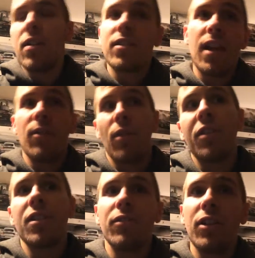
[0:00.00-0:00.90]
Staying
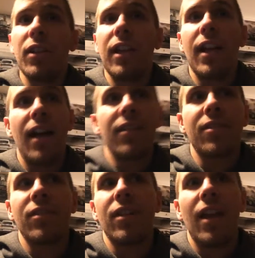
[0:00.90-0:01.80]
relatively lean,
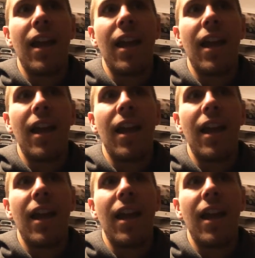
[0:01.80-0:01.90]
honestly,